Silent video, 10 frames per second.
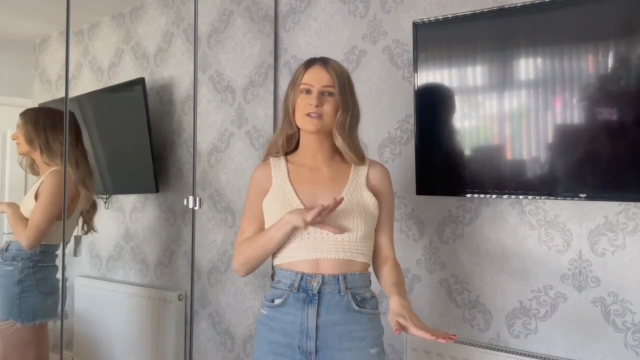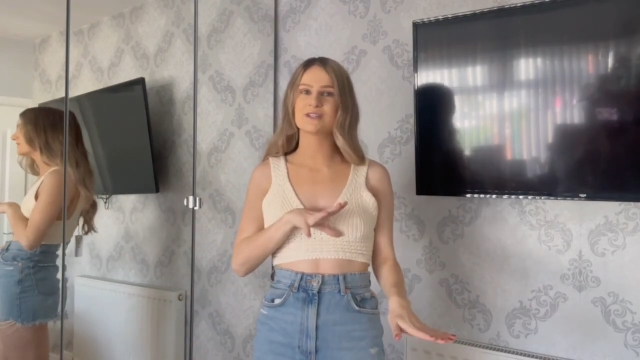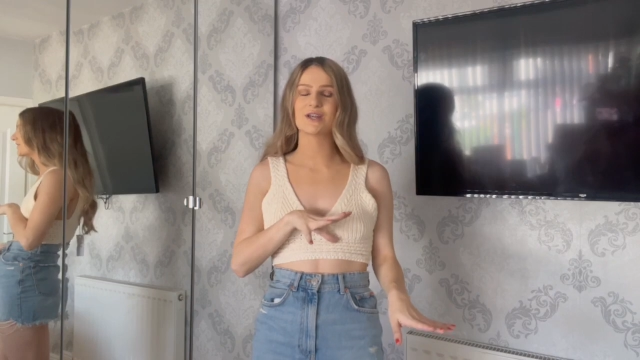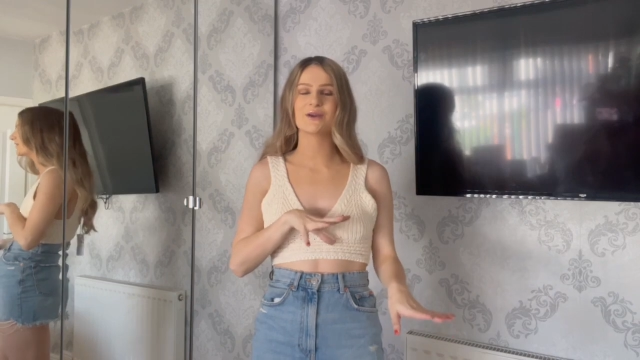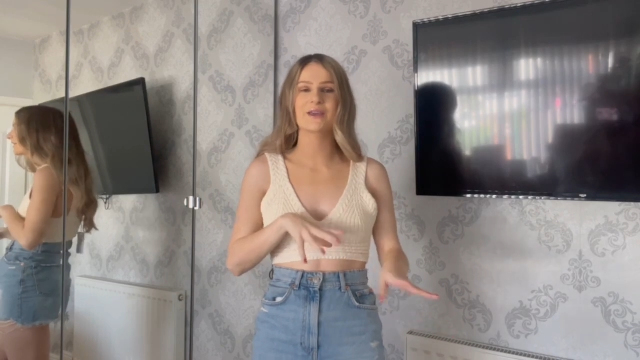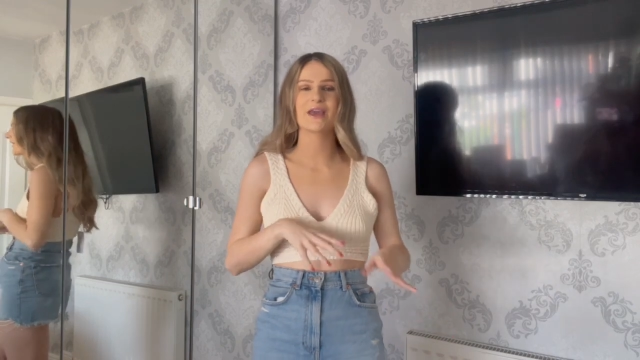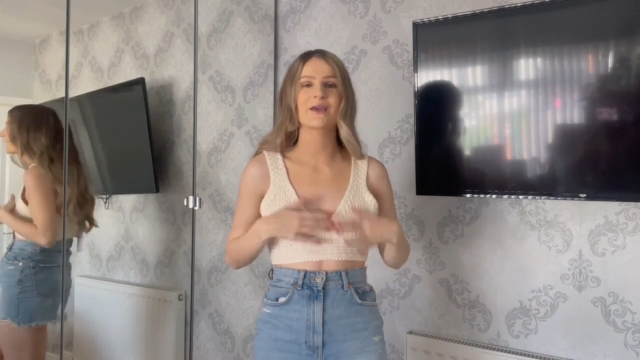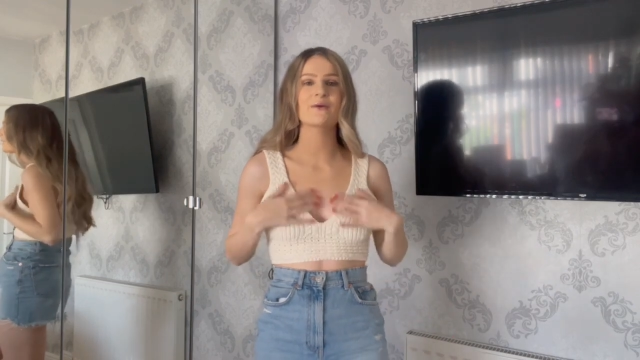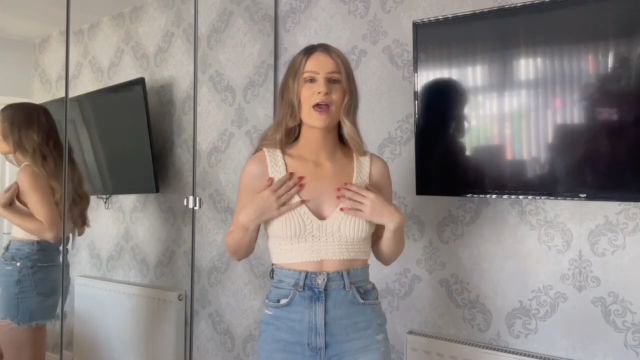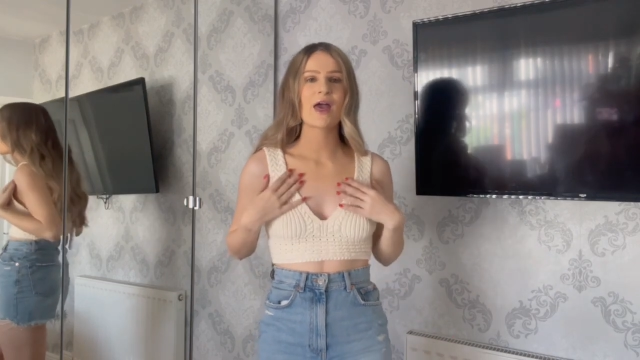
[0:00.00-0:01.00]
to show
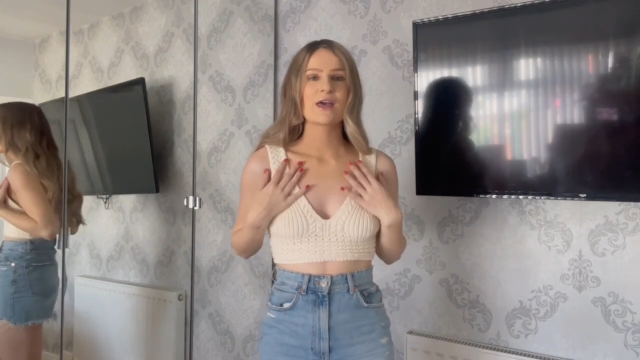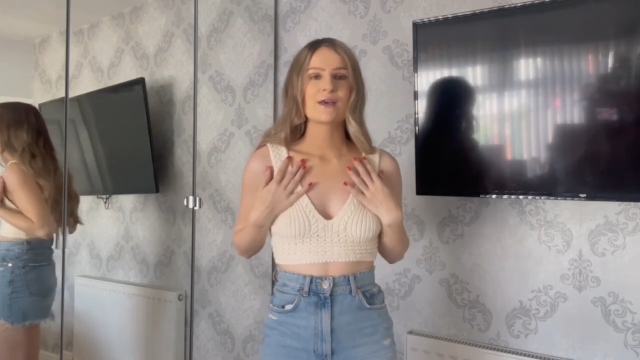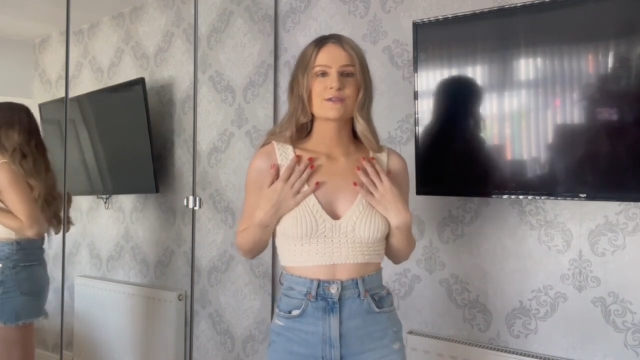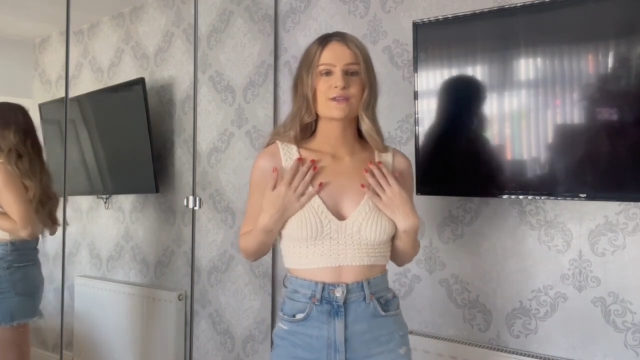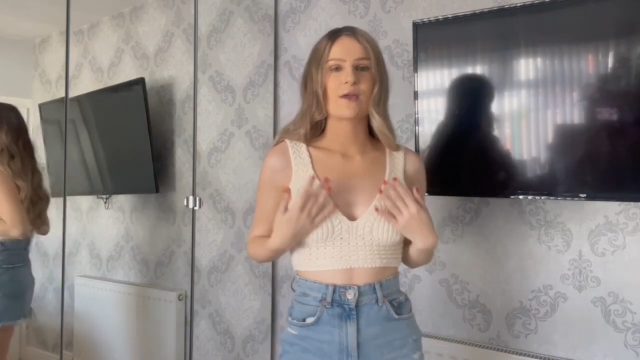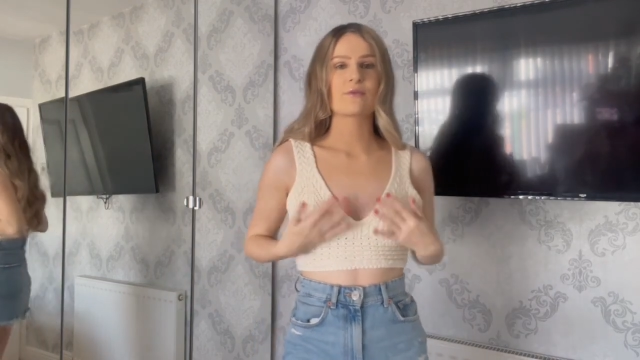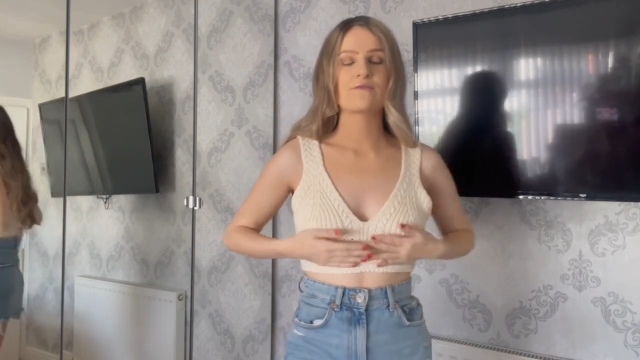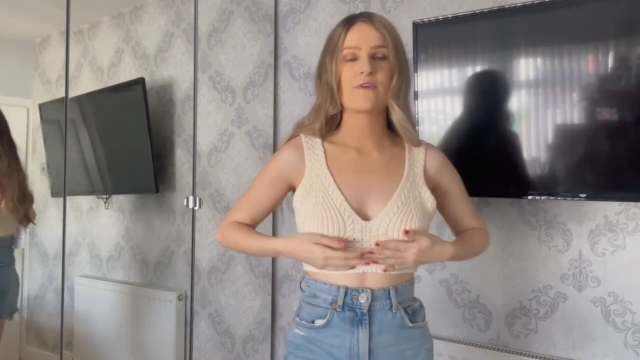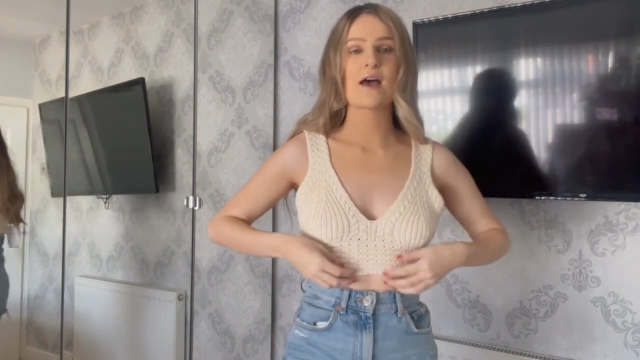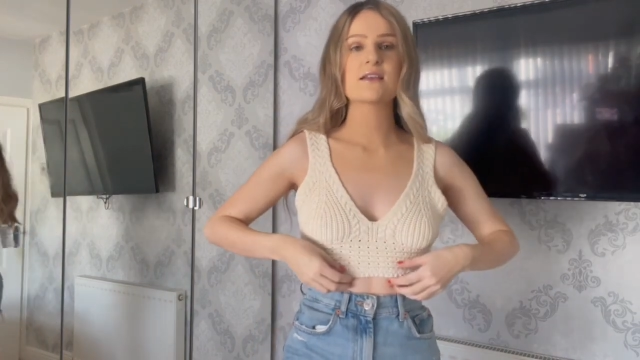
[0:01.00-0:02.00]
you. So the
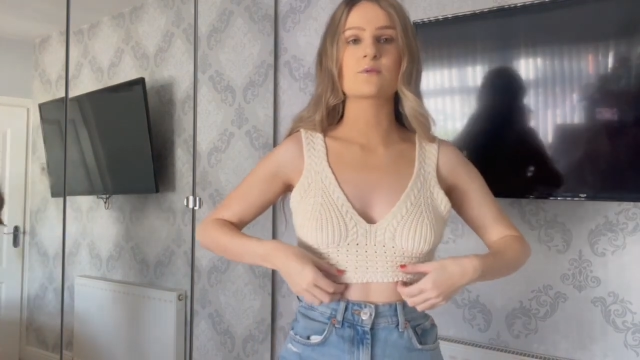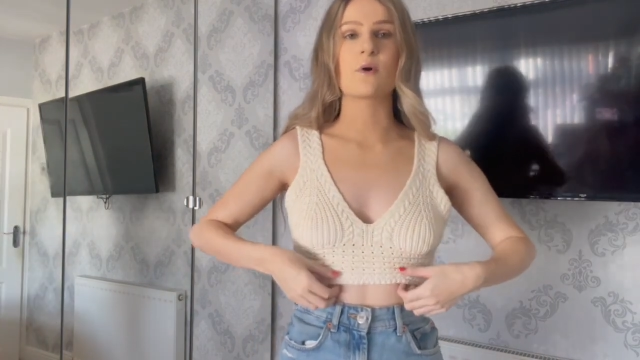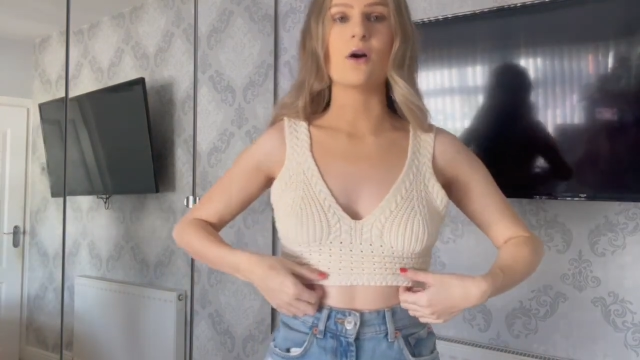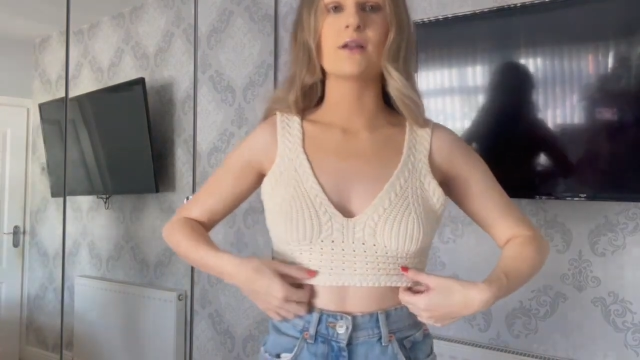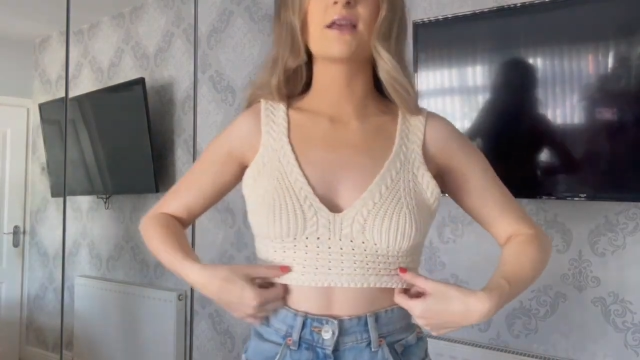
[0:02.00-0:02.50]
first one